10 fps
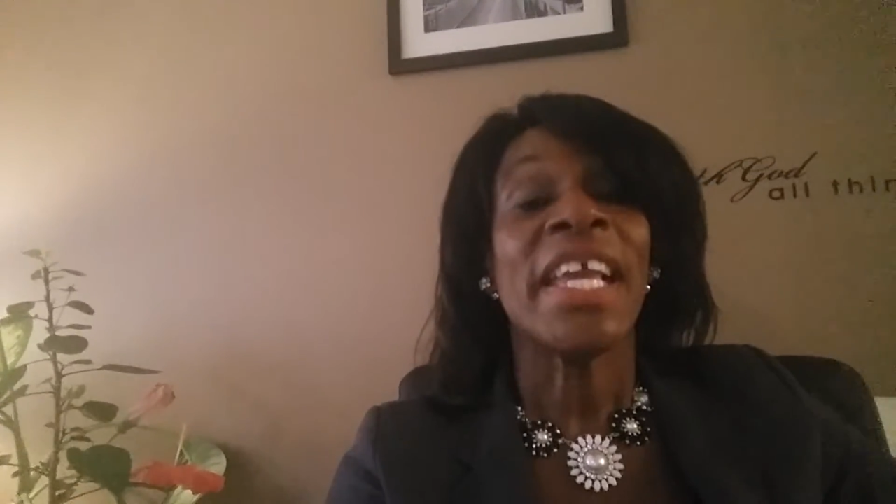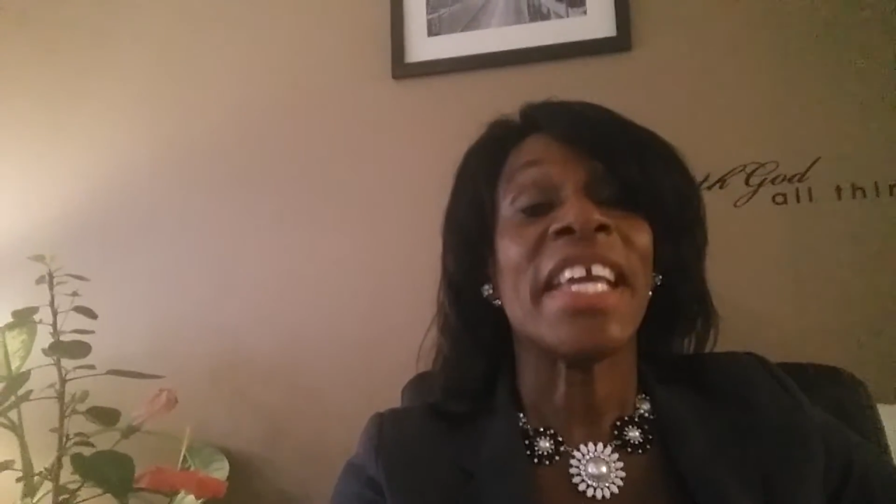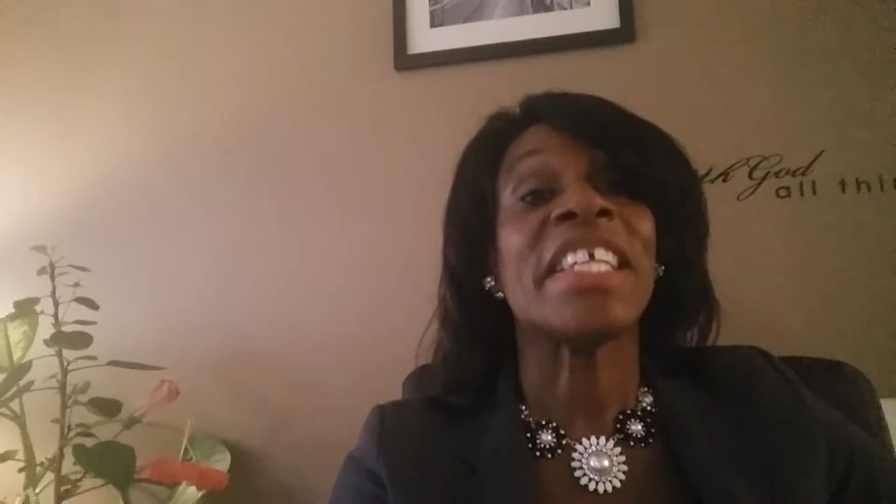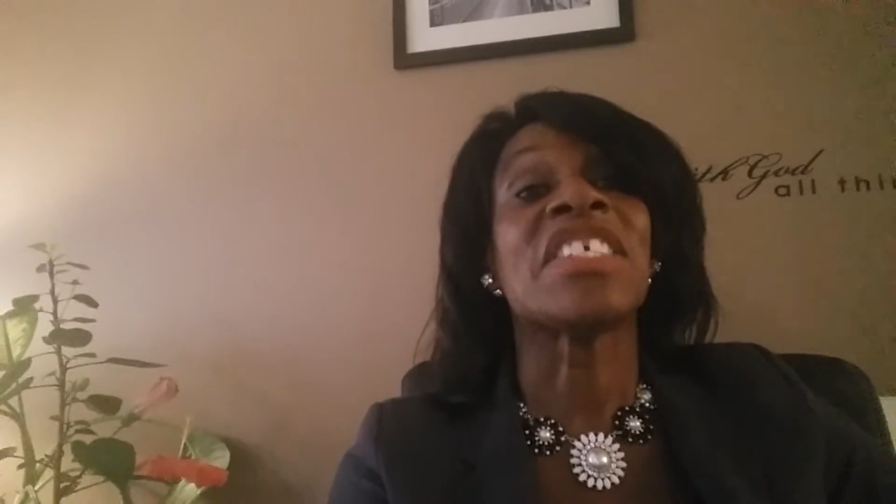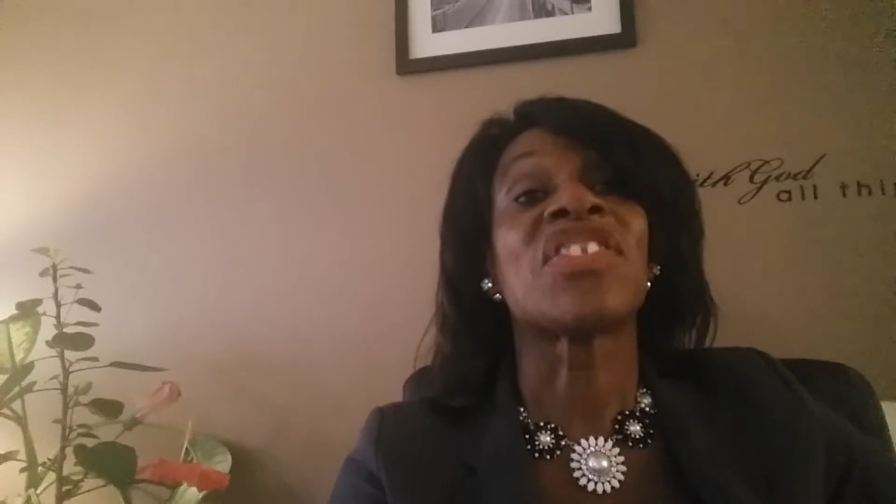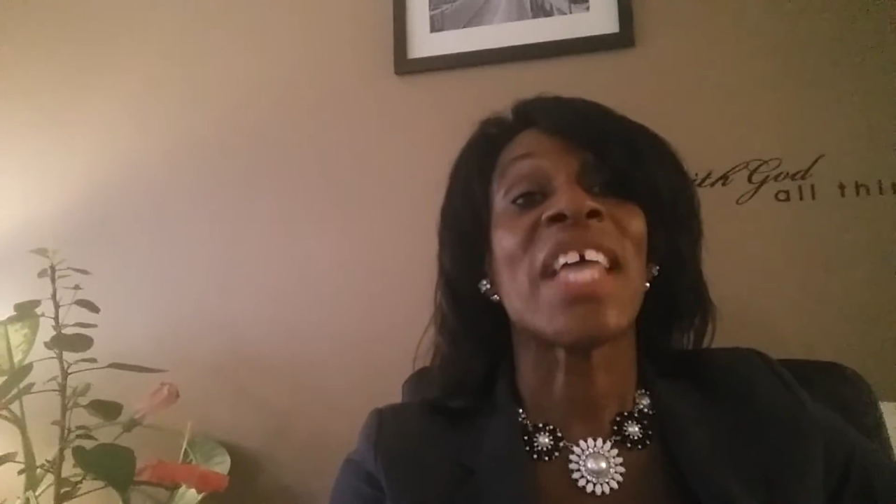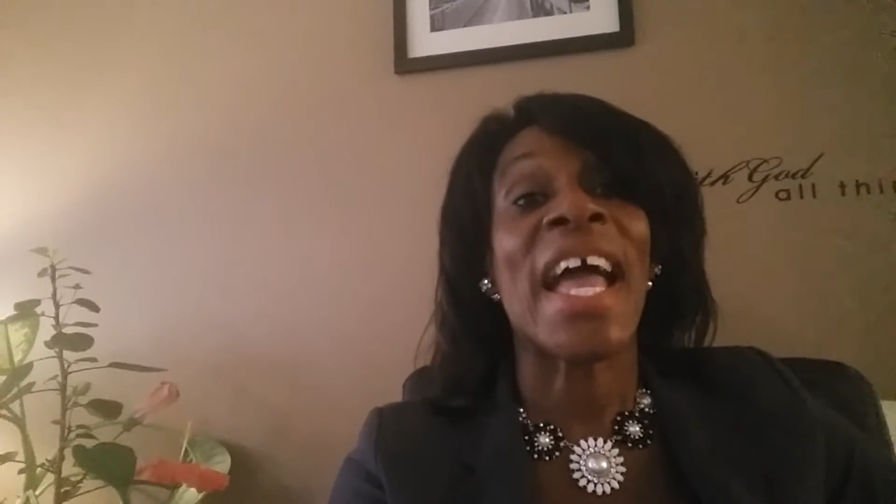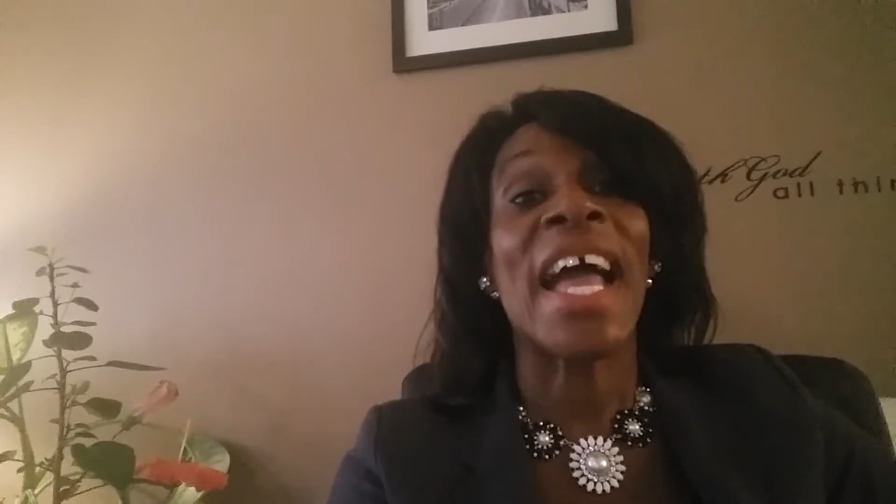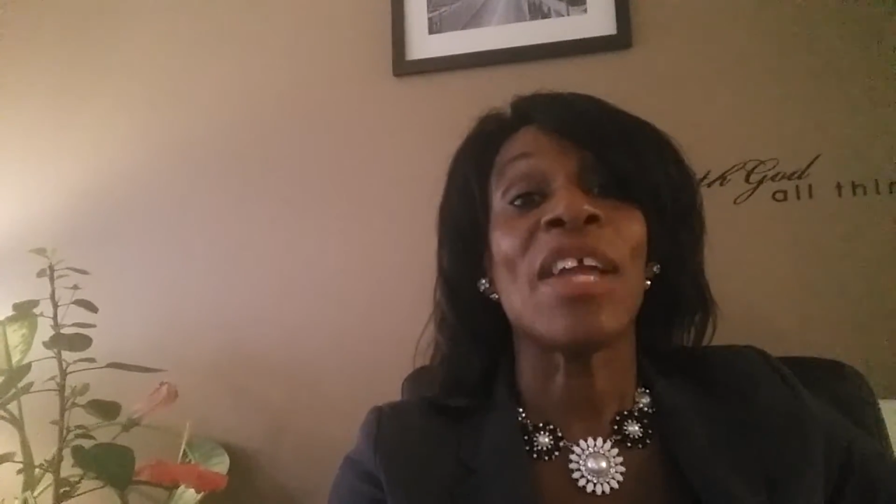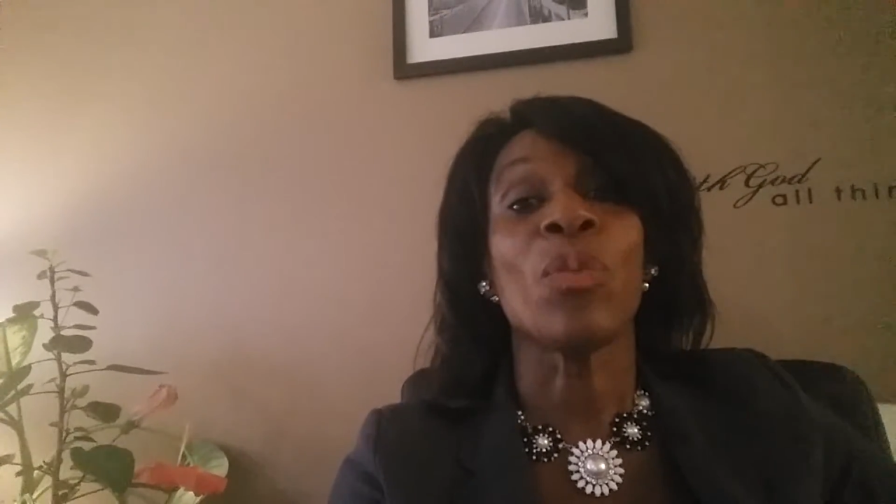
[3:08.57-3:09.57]
It is
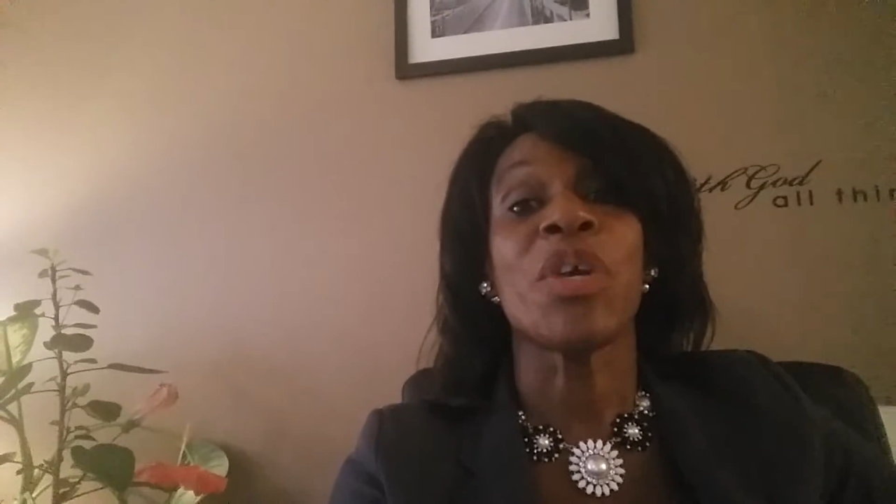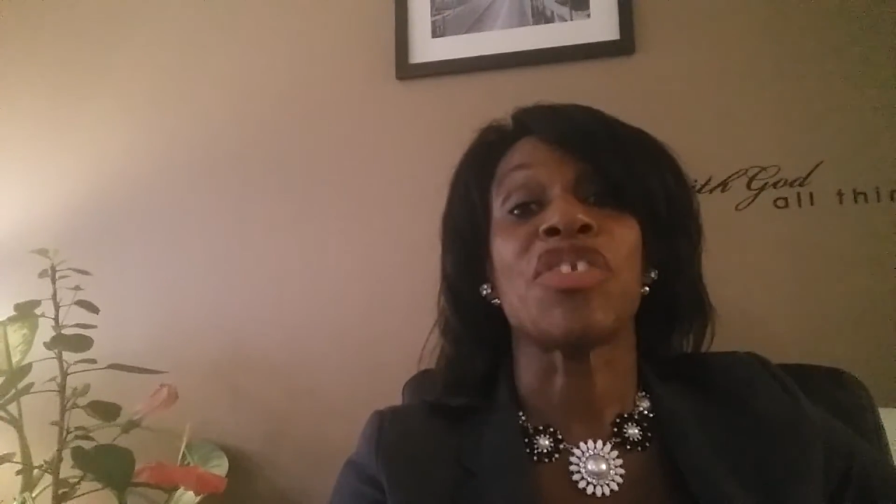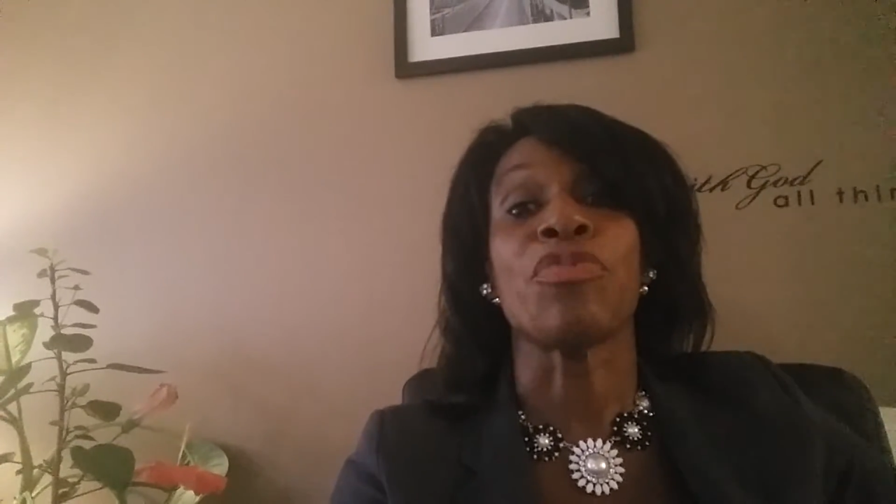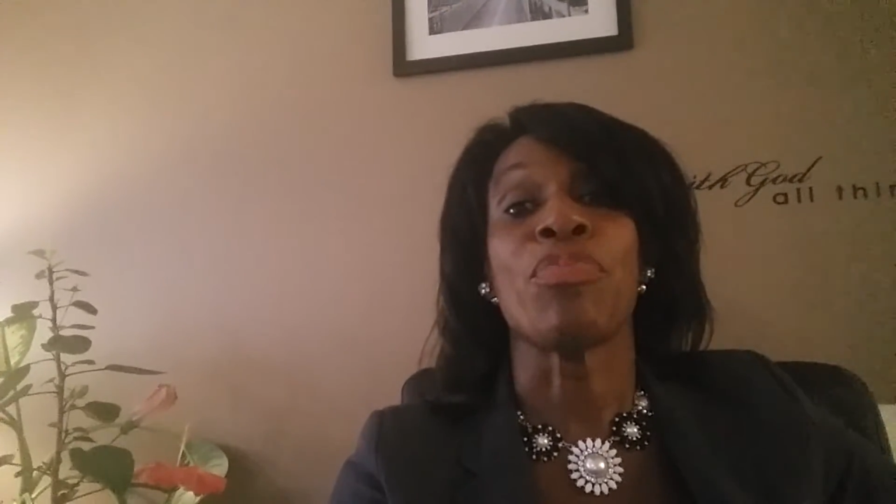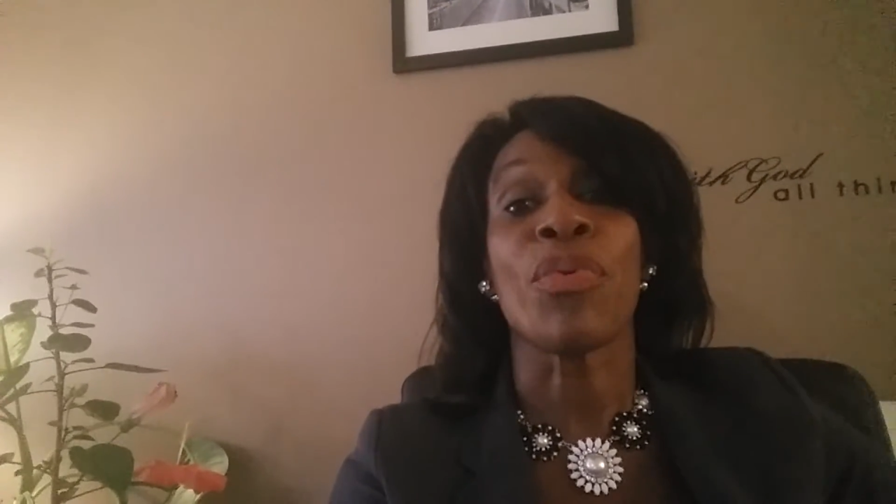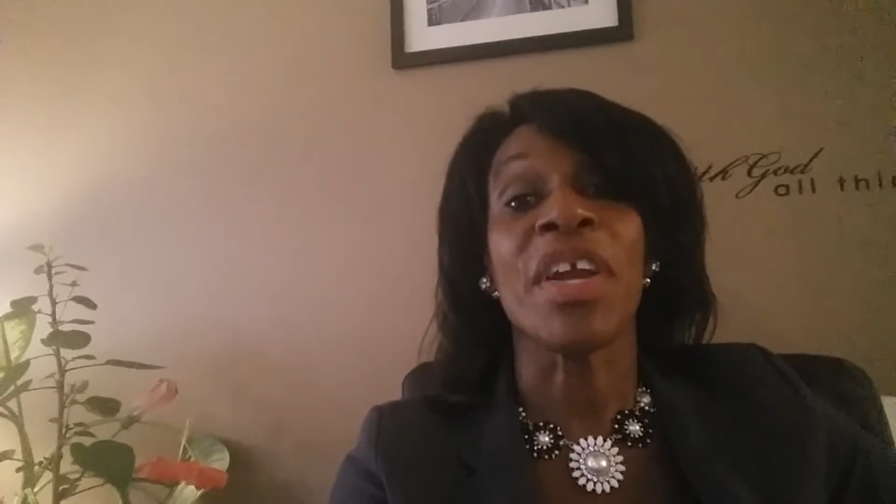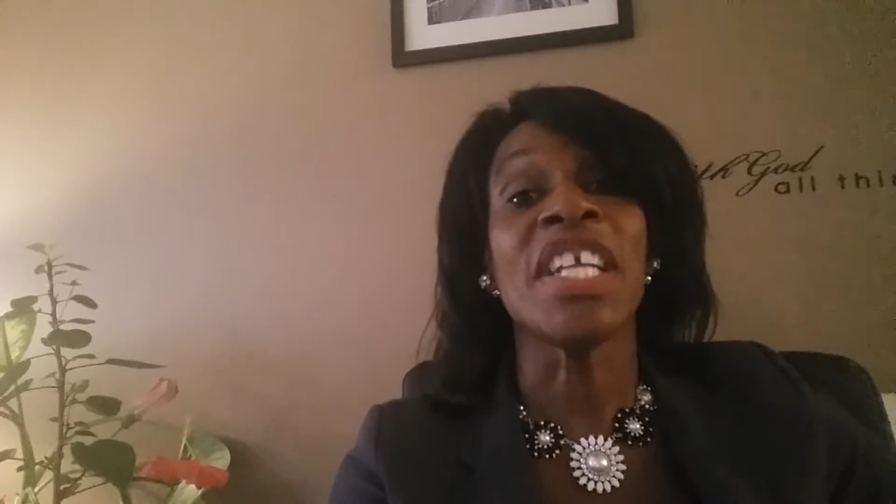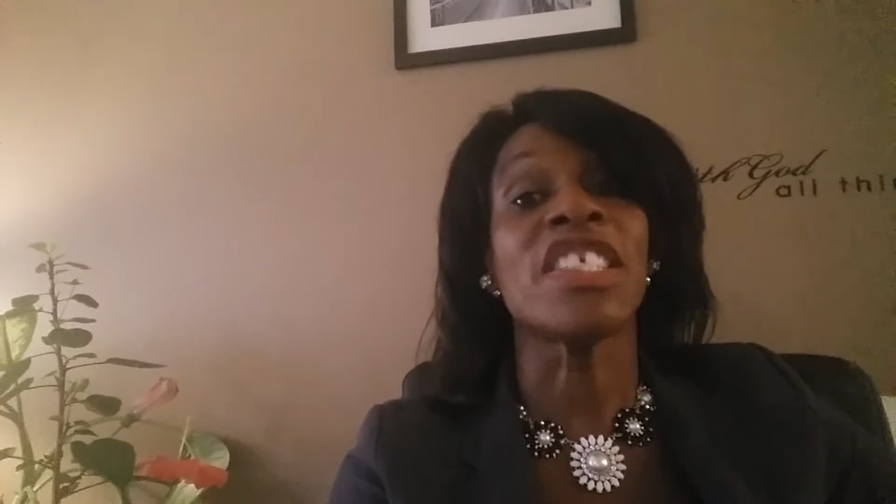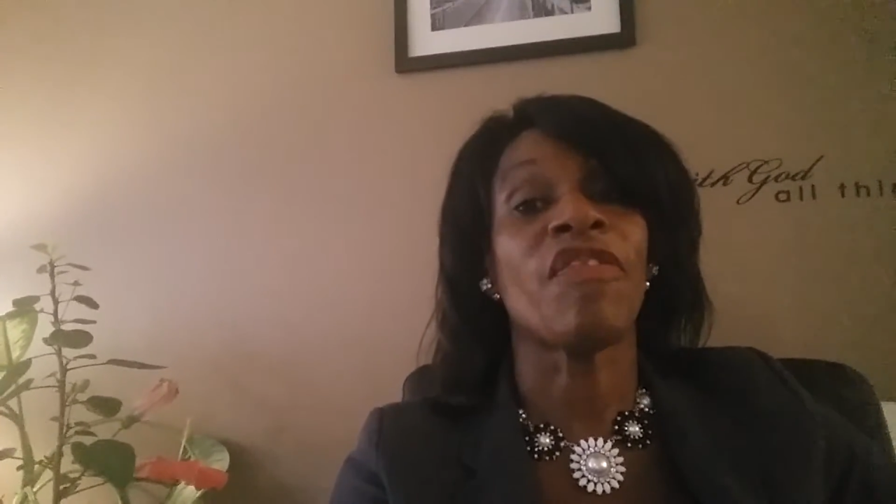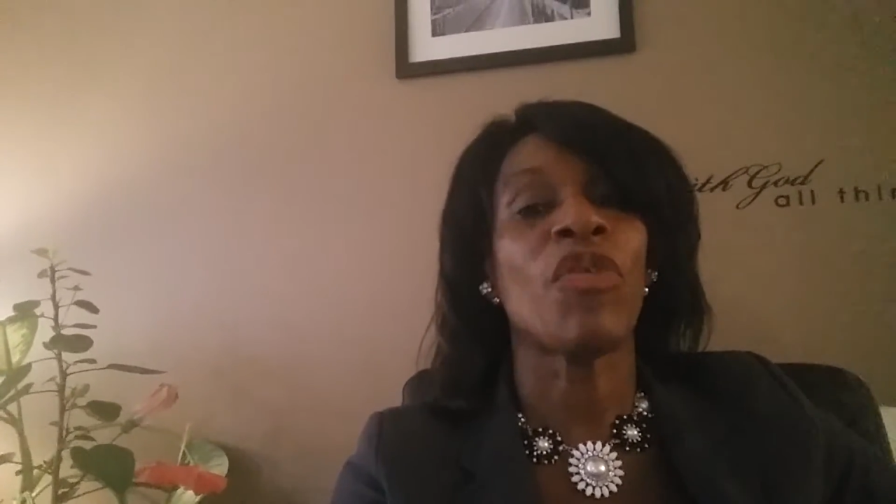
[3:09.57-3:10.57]
that which
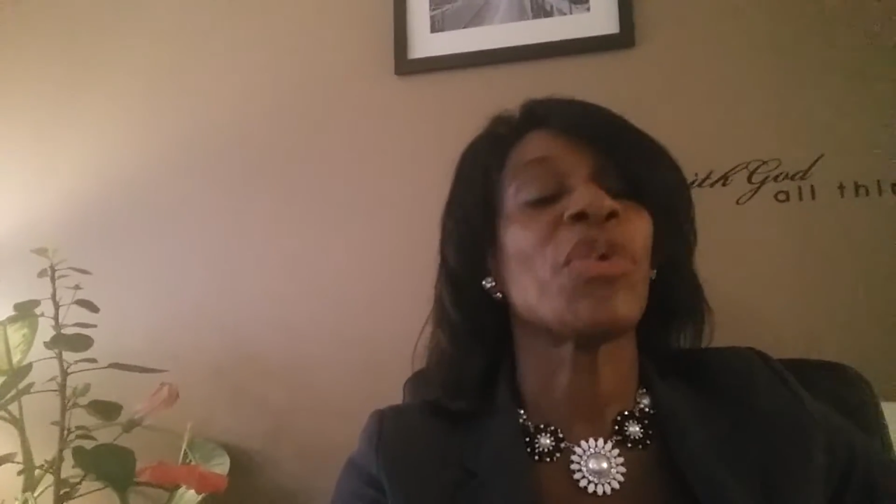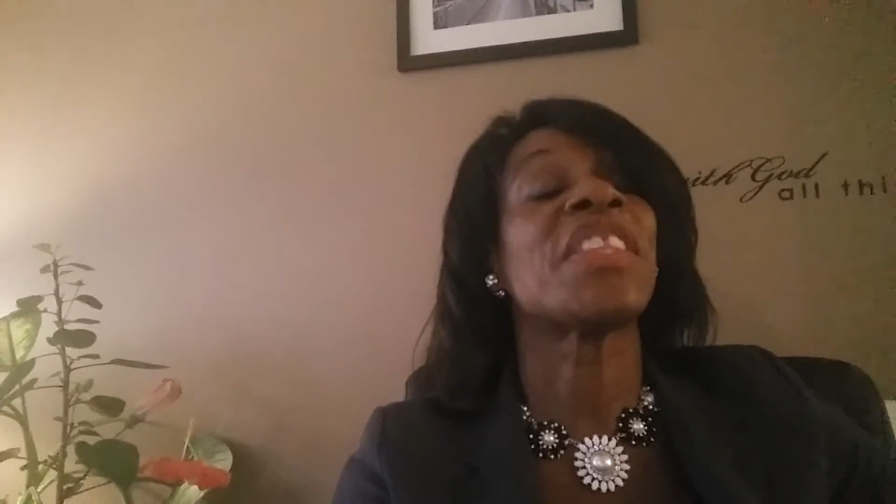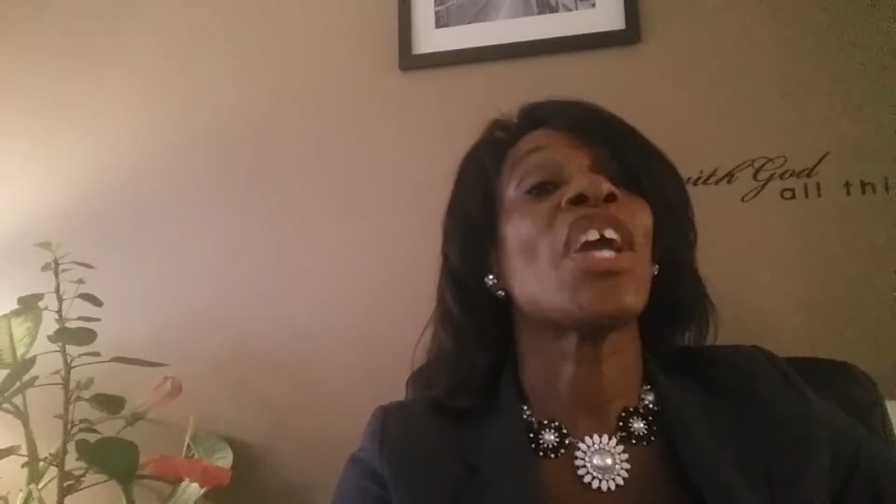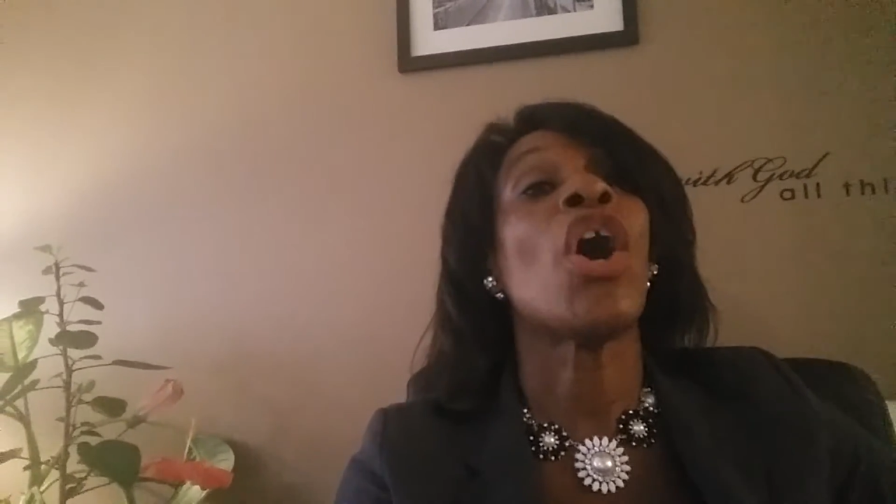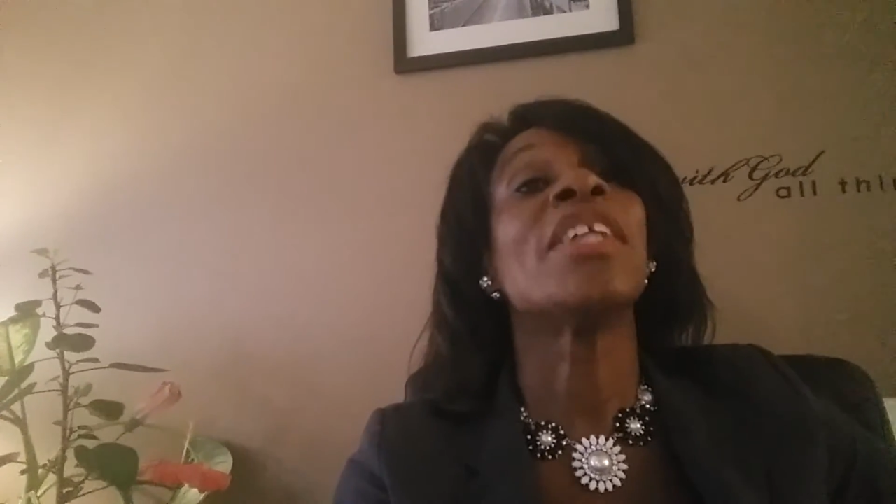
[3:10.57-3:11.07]
brings forth the